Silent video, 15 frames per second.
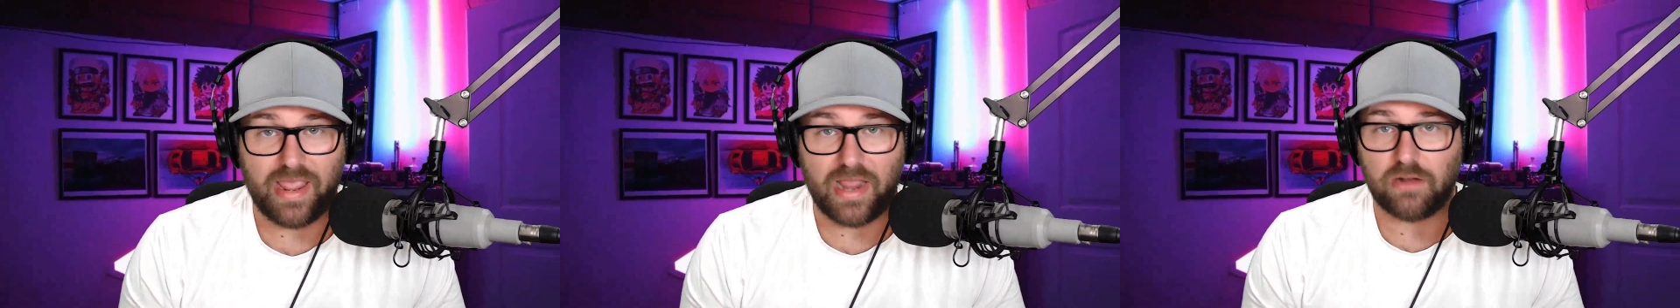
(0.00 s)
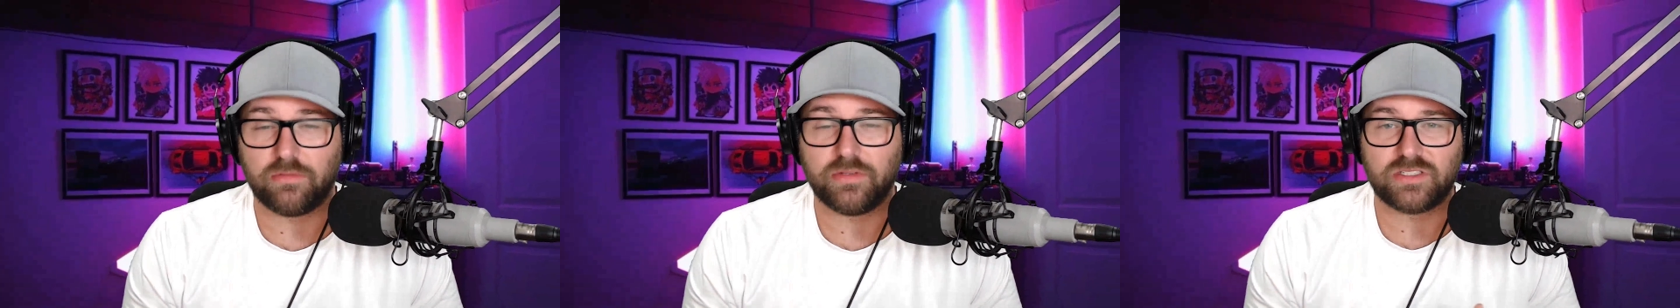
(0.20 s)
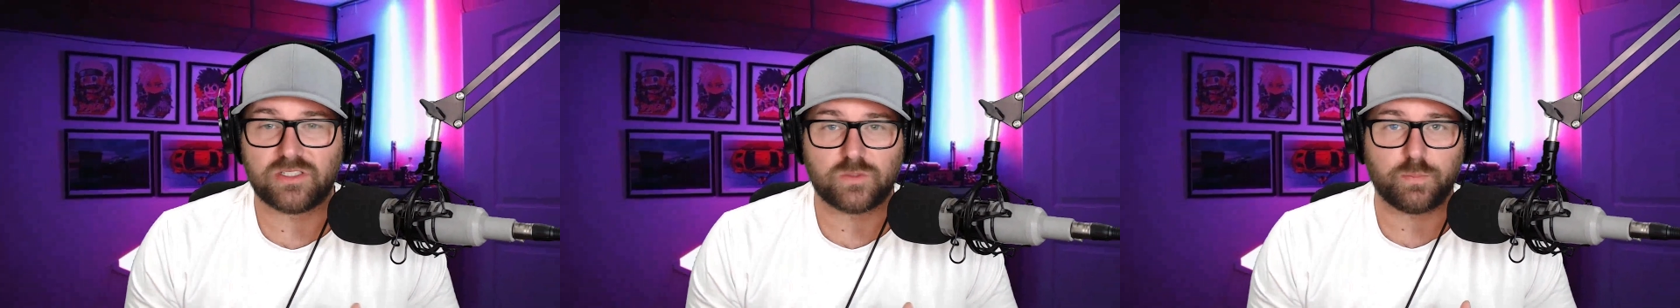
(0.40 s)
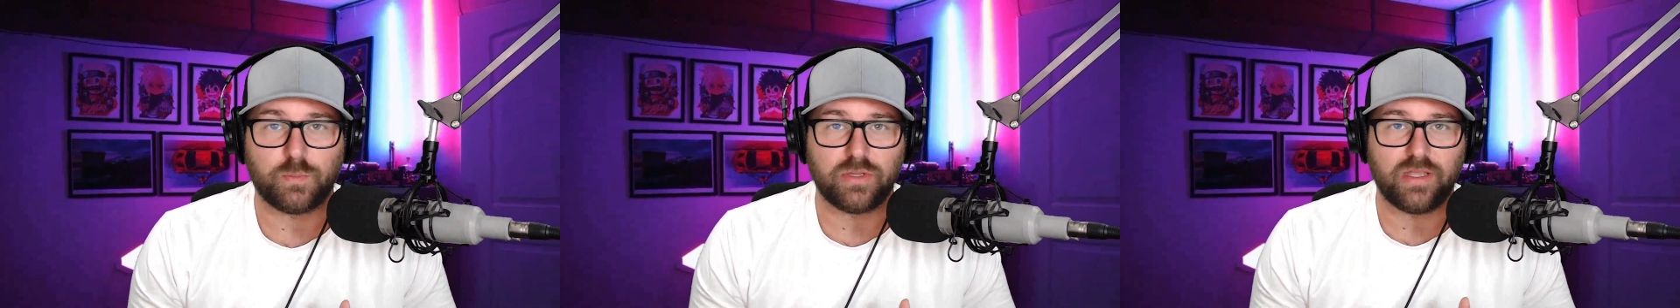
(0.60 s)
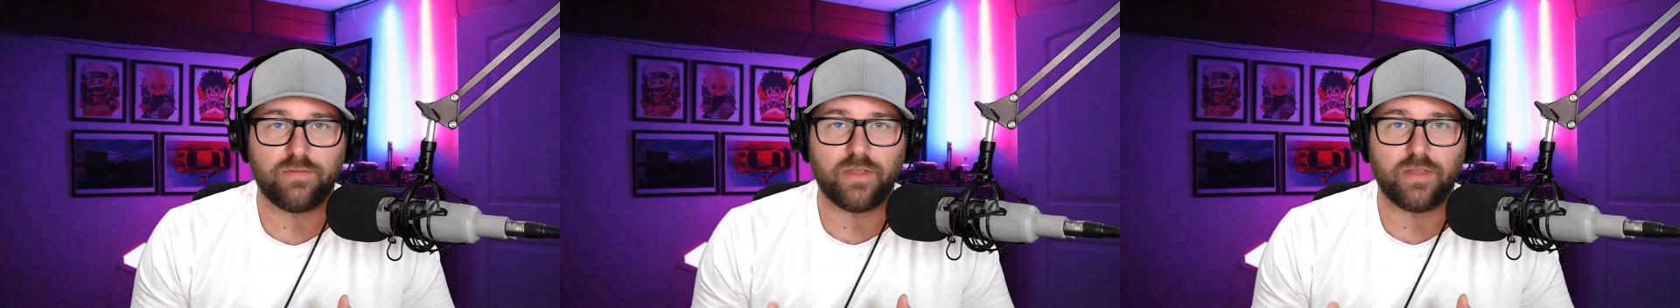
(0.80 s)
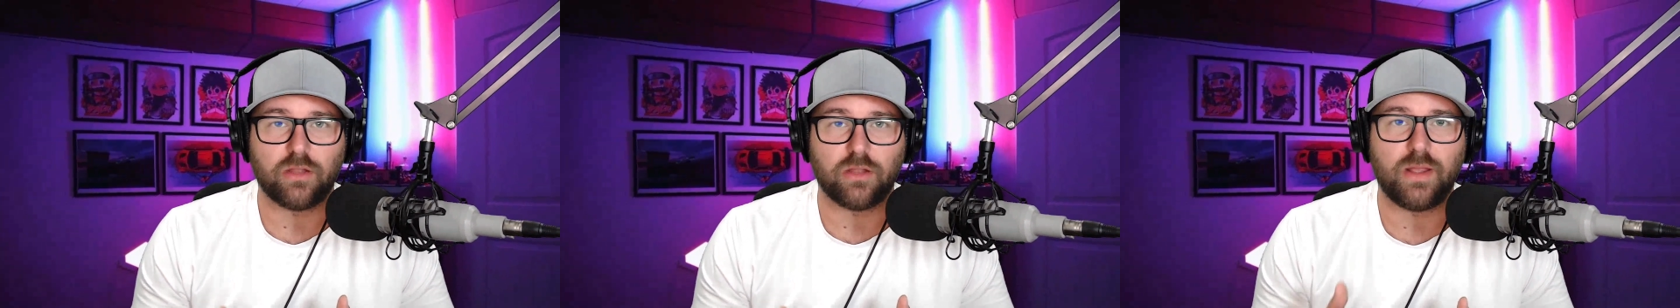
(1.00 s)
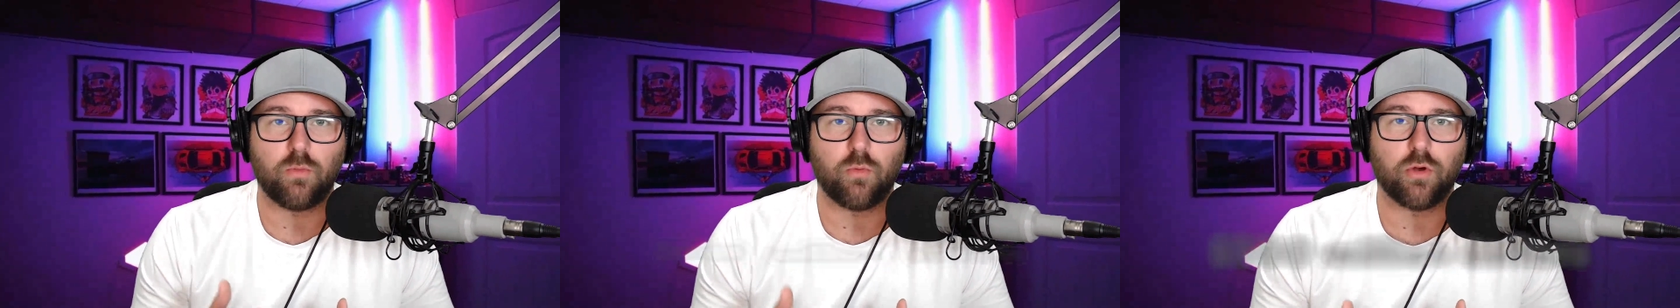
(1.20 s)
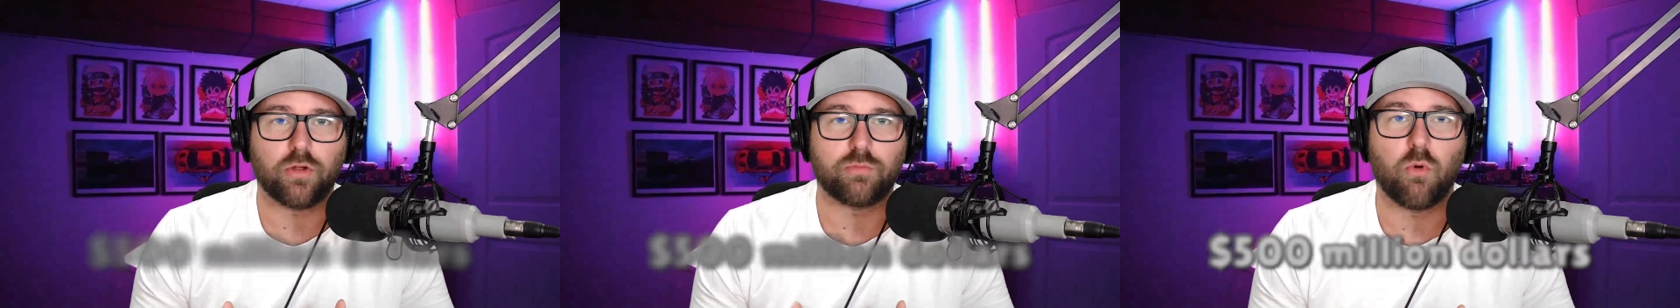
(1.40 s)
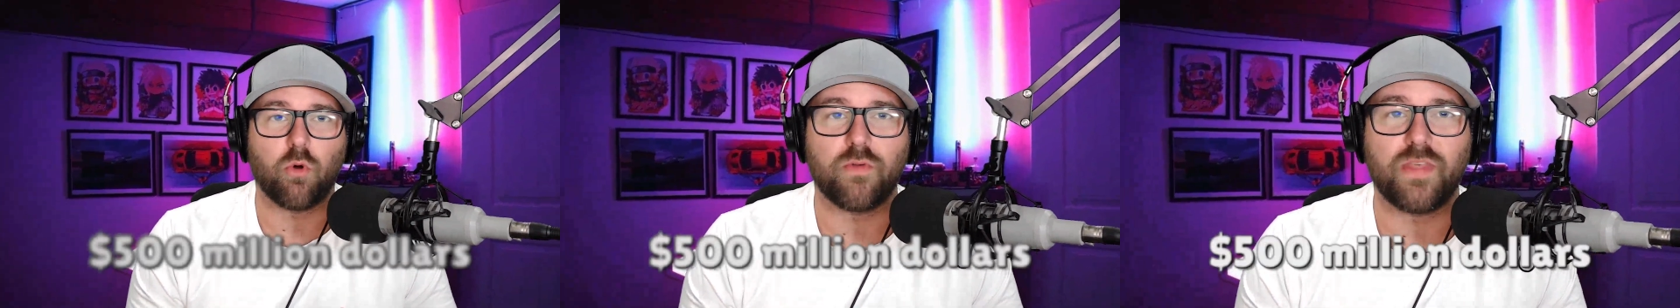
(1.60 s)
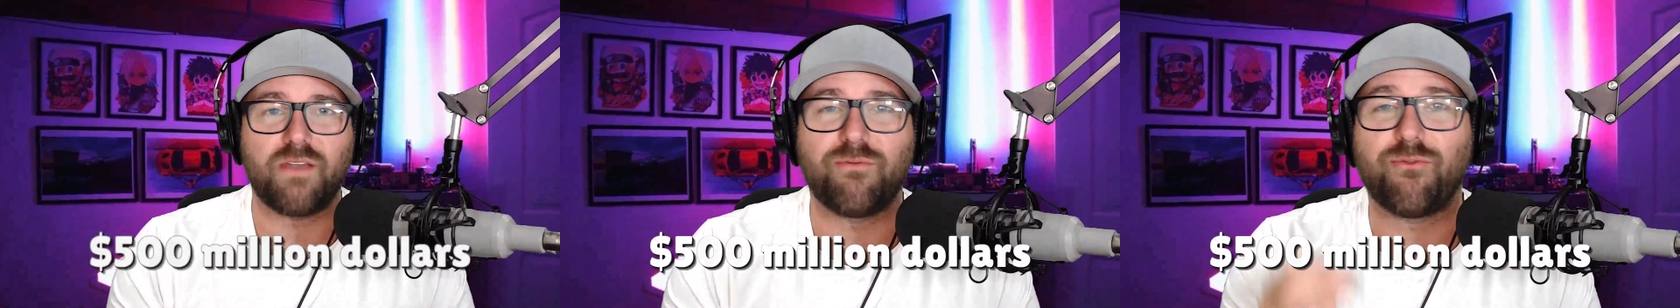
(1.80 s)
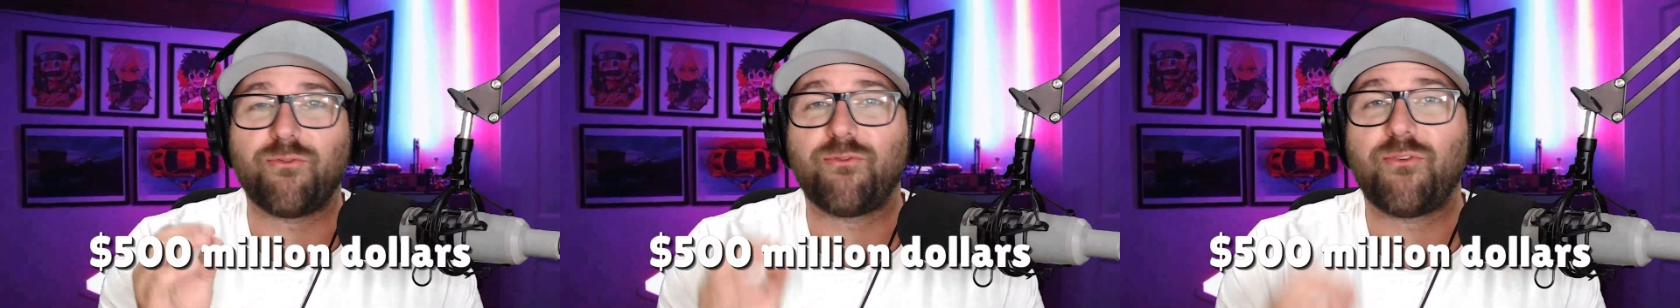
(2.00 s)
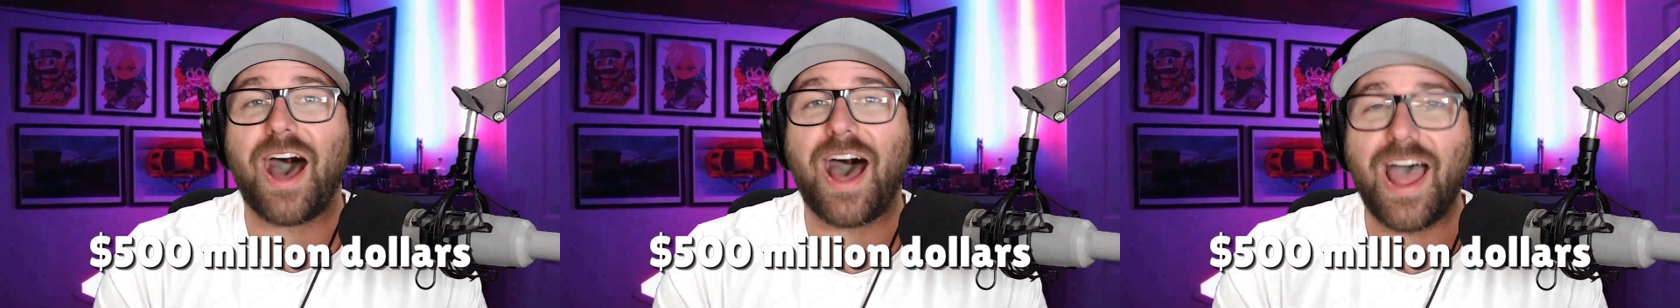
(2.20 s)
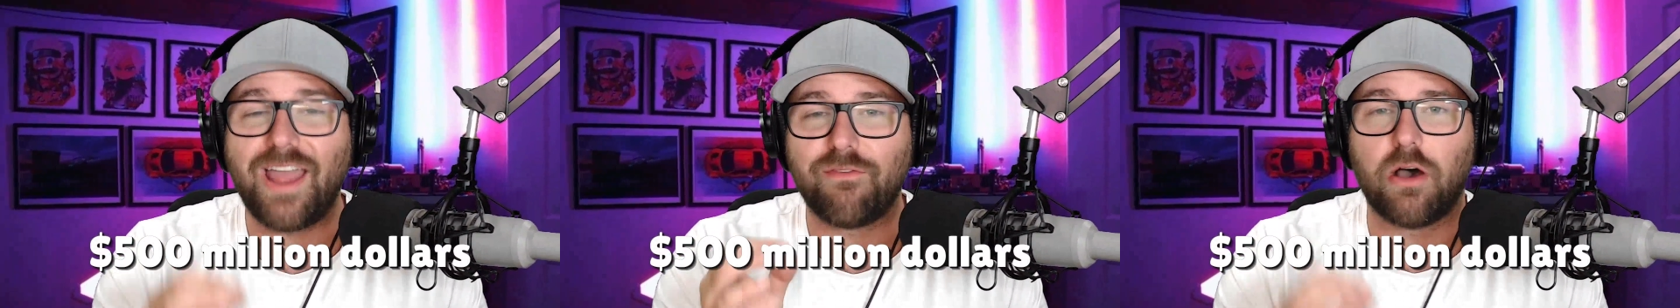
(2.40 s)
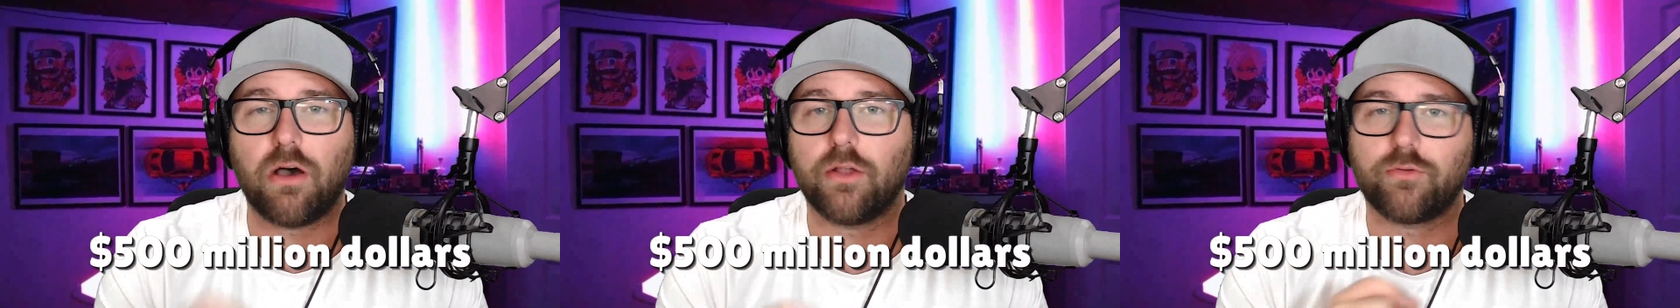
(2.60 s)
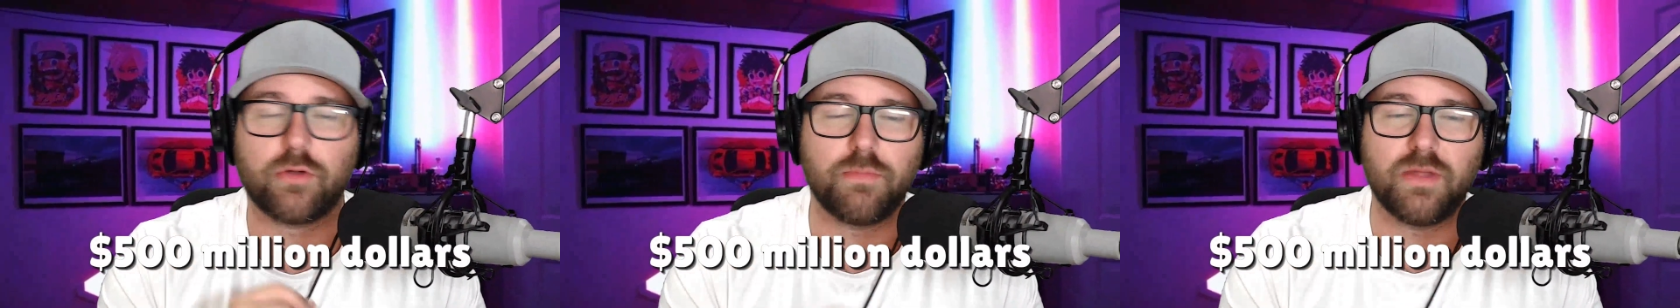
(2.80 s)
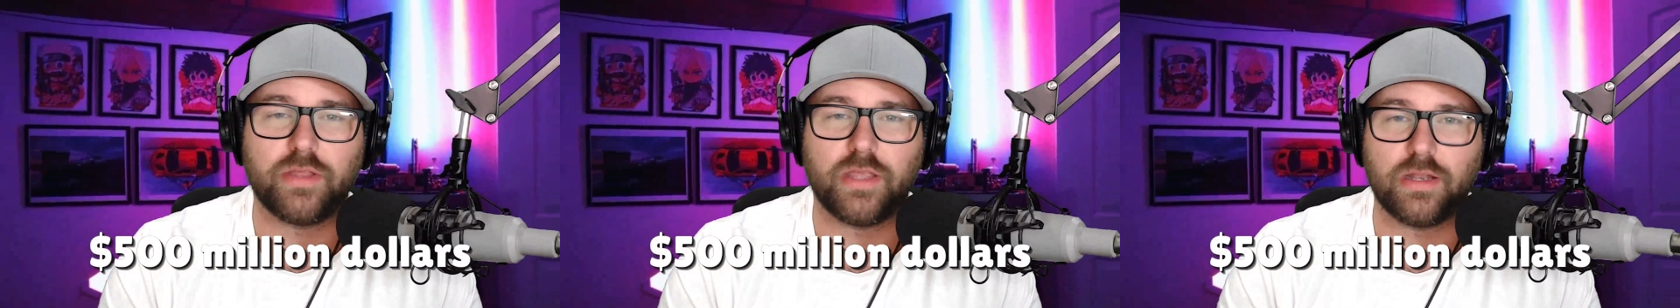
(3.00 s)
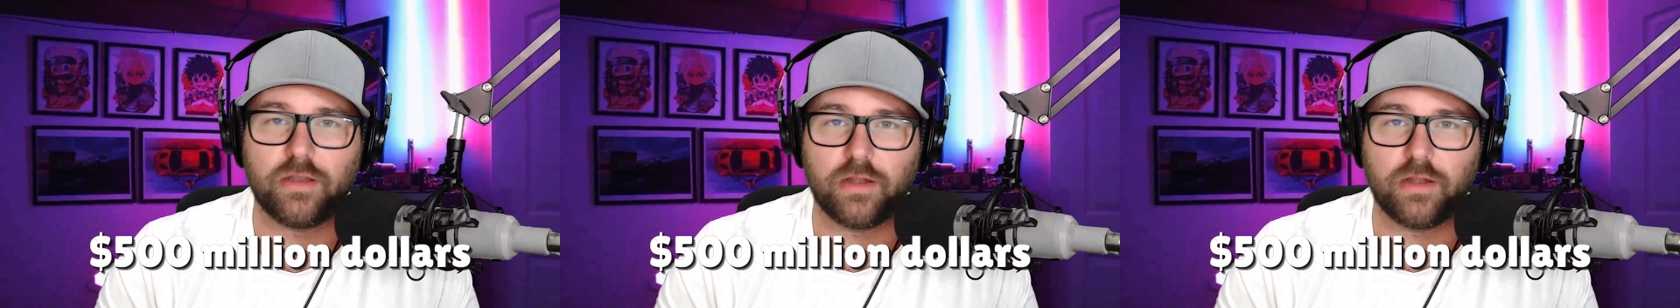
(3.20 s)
analysts believe it could be worth more than $500 million.